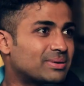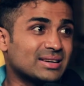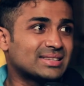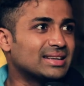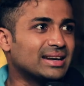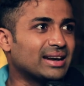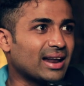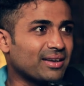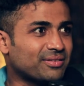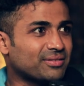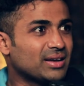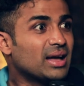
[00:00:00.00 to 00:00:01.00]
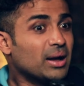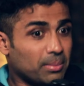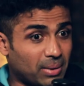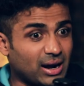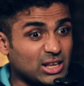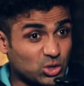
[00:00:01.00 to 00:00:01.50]
person in life.
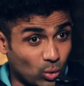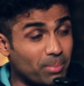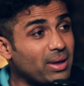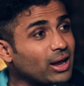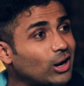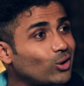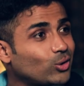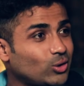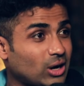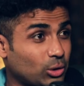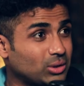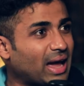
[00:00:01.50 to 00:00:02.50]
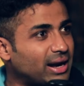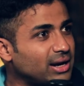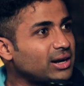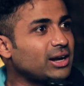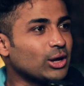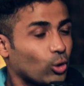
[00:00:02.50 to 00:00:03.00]
But a swimming annodu nanga ond
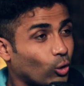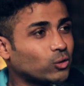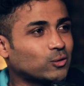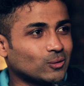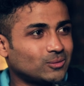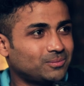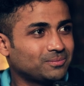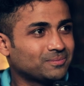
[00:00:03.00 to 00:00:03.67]
identity koduthu.